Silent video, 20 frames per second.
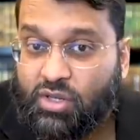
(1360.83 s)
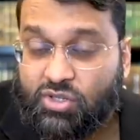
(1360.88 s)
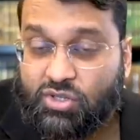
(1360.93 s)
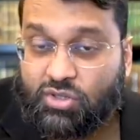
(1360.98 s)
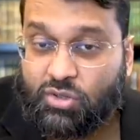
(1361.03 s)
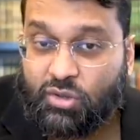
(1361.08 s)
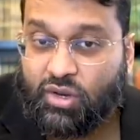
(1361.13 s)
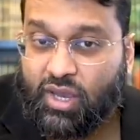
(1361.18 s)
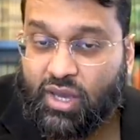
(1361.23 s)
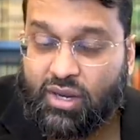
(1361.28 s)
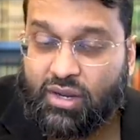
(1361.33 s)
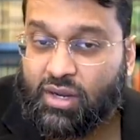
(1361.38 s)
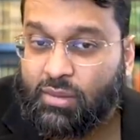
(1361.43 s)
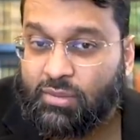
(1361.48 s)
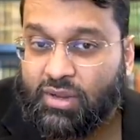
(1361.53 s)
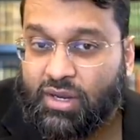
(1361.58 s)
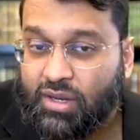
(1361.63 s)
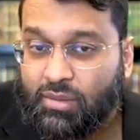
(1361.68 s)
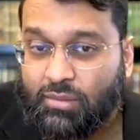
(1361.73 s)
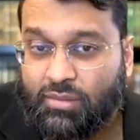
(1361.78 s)
Just look at it. I
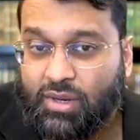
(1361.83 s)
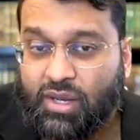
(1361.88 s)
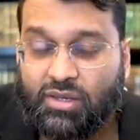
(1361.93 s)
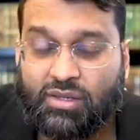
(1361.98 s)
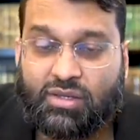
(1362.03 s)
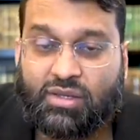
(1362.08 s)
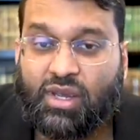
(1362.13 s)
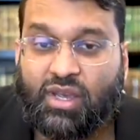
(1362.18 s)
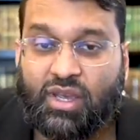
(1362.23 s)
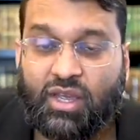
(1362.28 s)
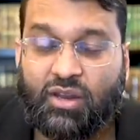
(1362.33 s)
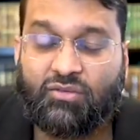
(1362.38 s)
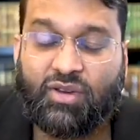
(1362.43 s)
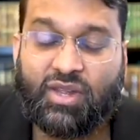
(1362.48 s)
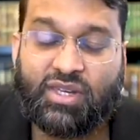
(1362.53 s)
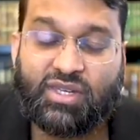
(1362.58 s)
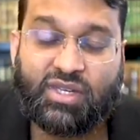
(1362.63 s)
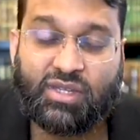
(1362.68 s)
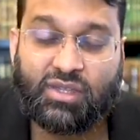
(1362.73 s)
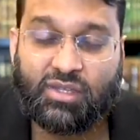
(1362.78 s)
mean, I'm not
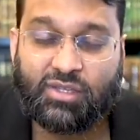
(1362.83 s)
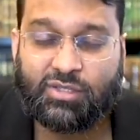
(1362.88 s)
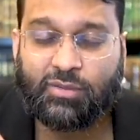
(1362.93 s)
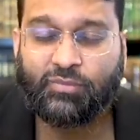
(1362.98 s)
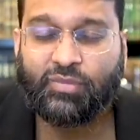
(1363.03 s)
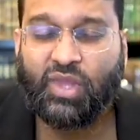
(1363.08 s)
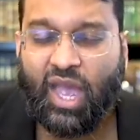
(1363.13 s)
inventing this.